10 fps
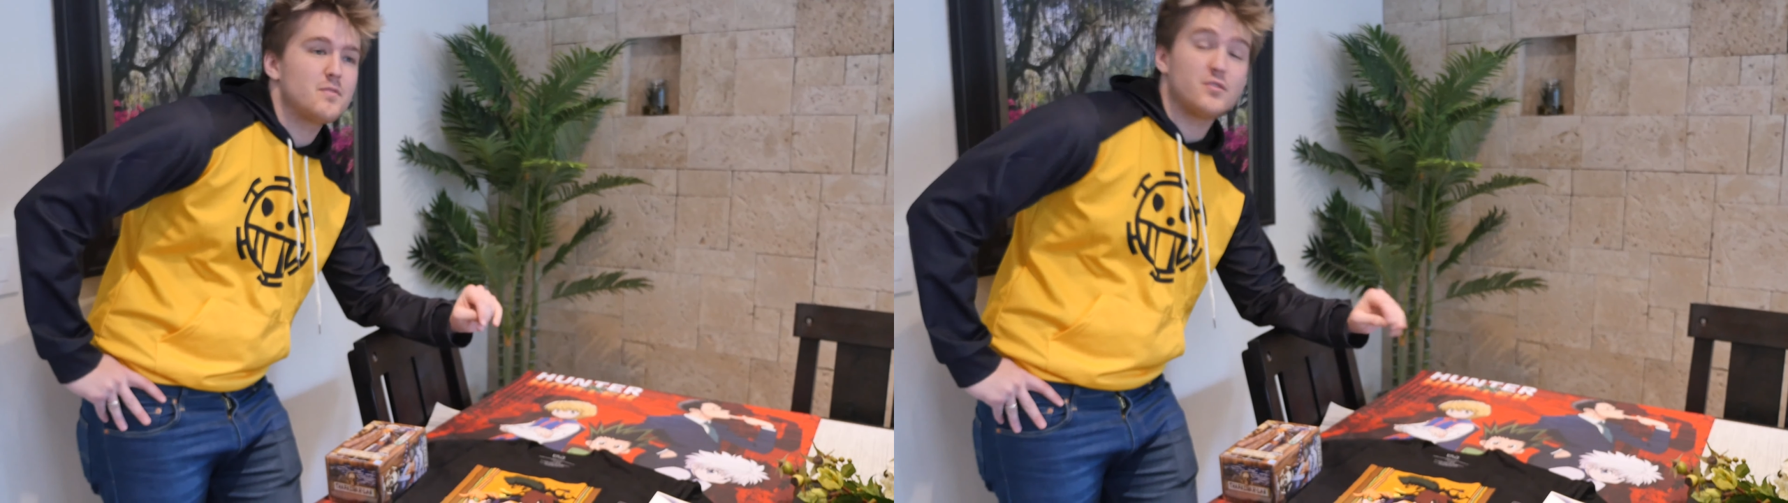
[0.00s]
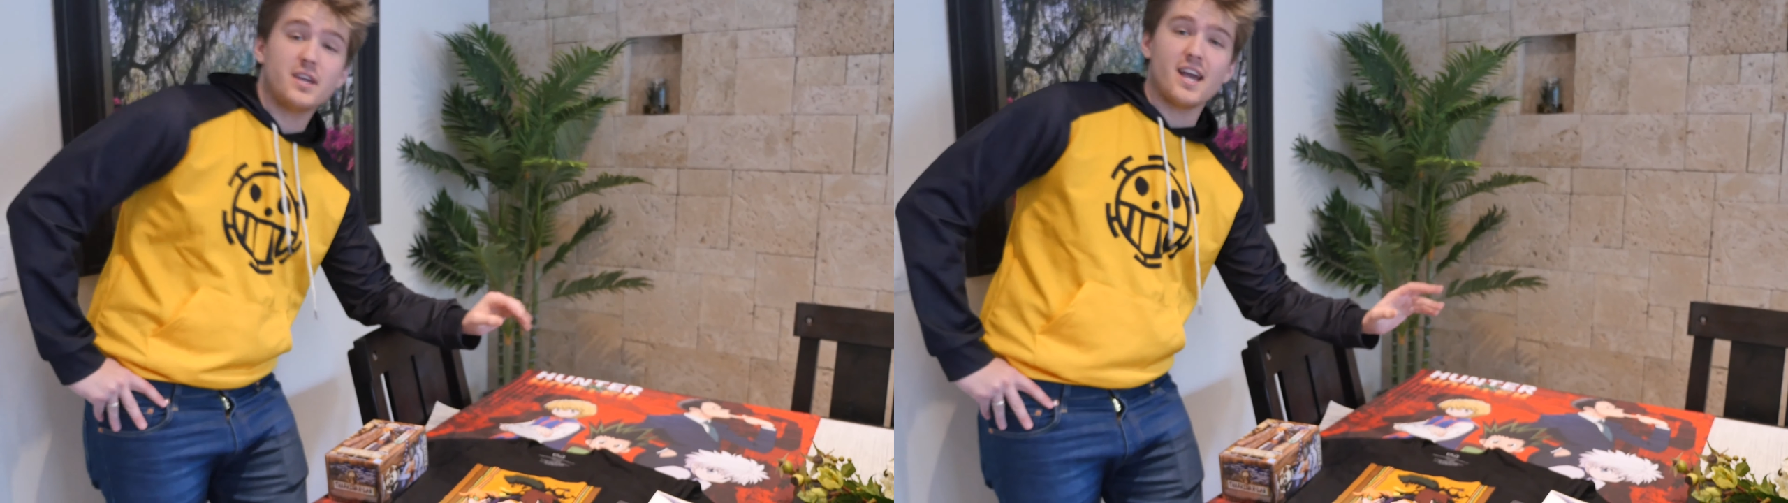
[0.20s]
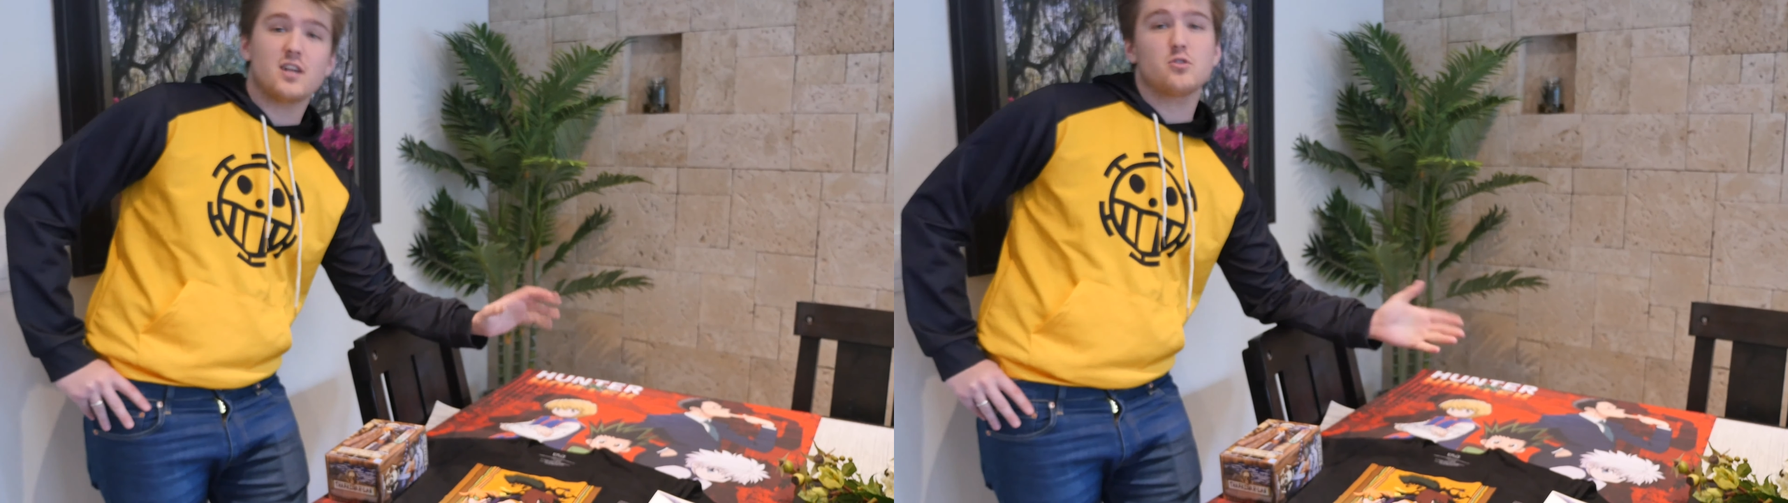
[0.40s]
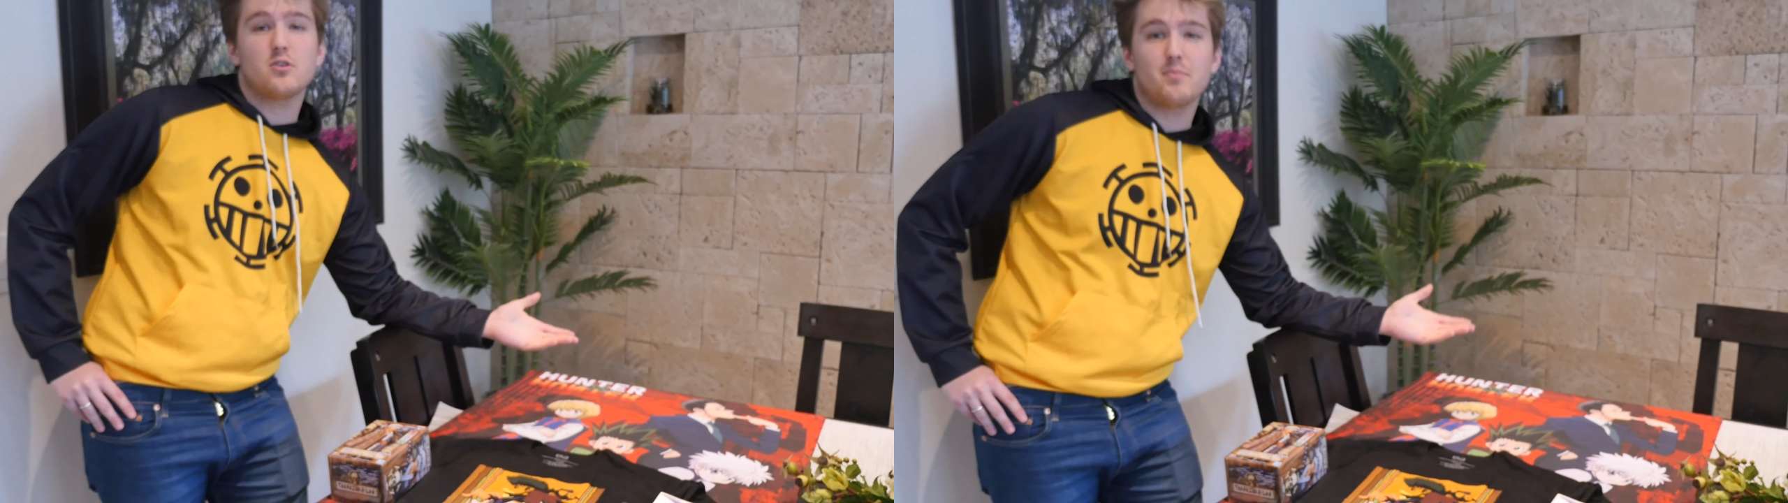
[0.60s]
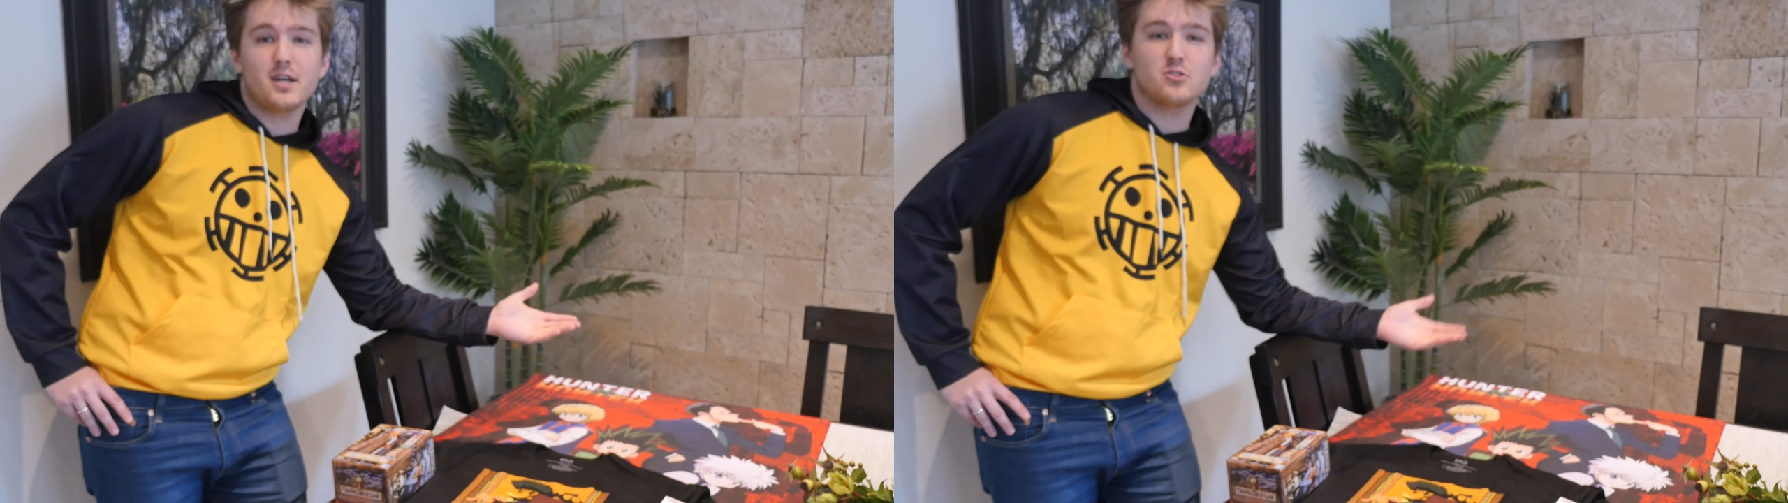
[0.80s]
if you can, join
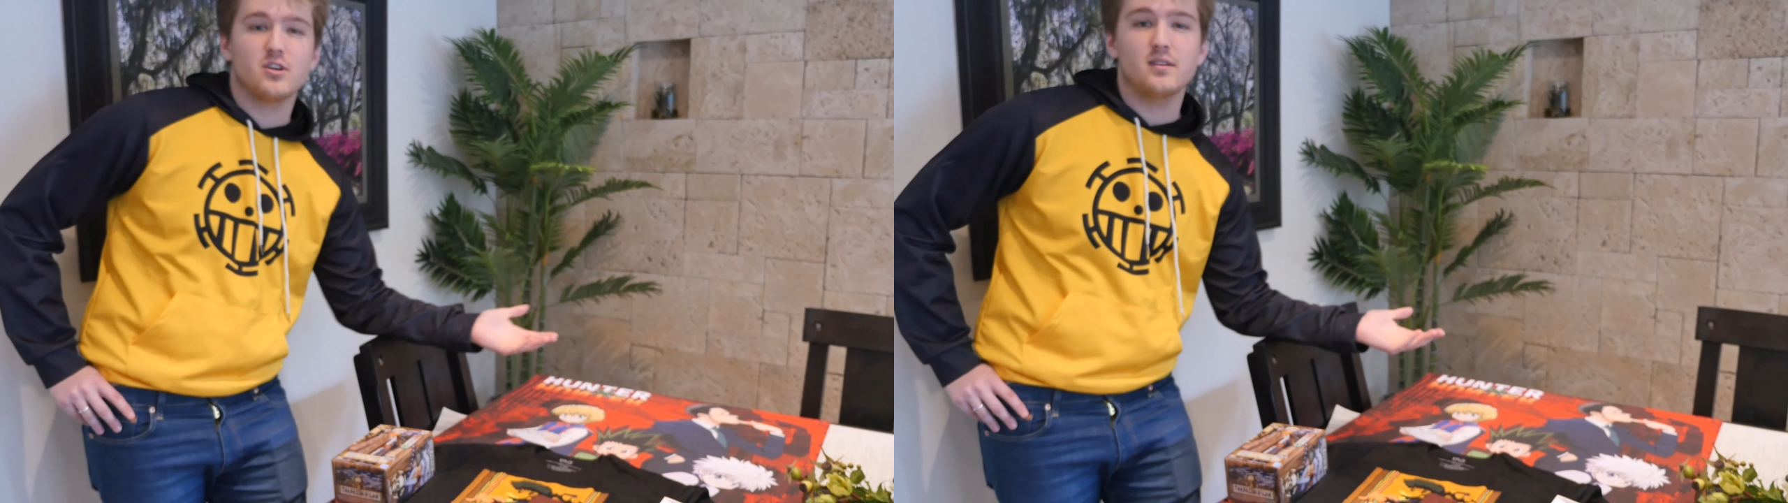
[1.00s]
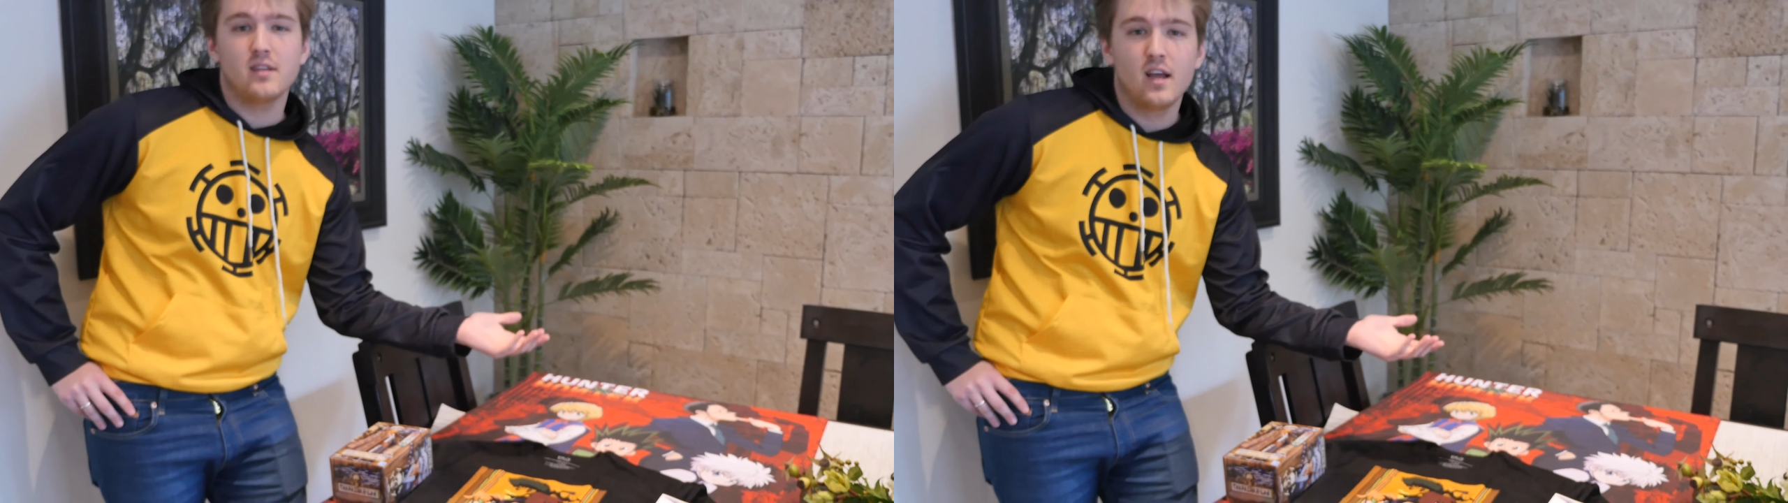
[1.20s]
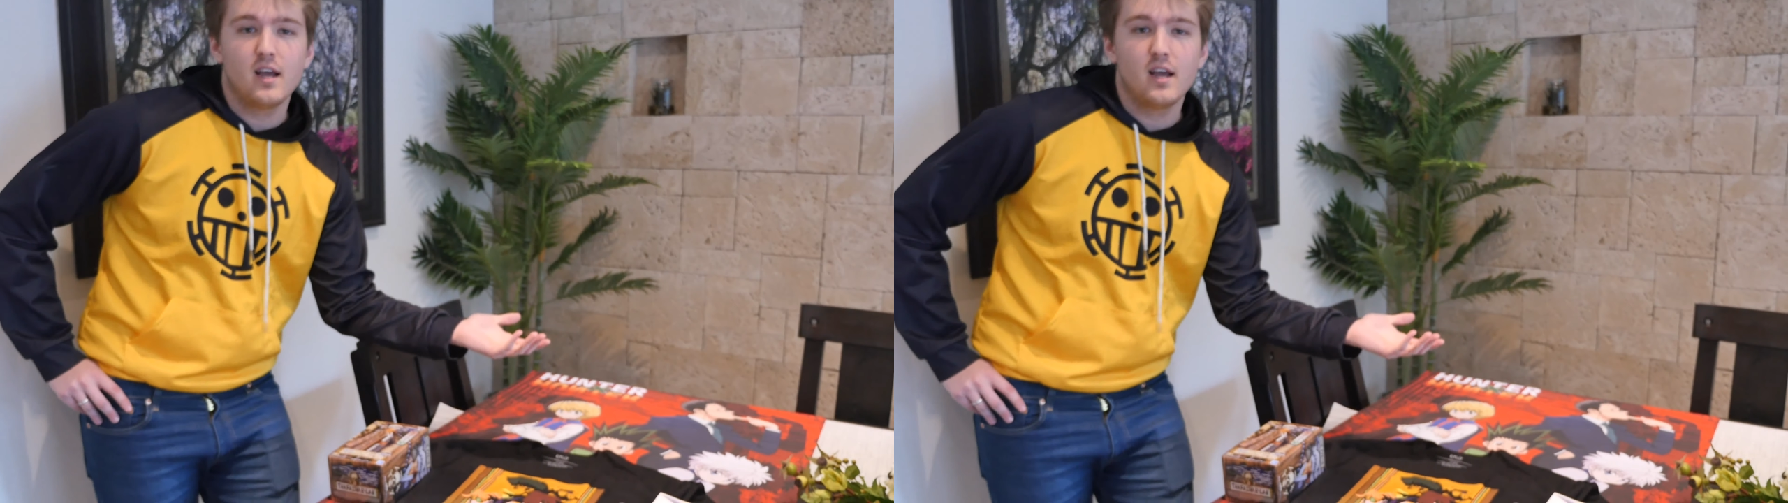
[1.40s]
our Patreon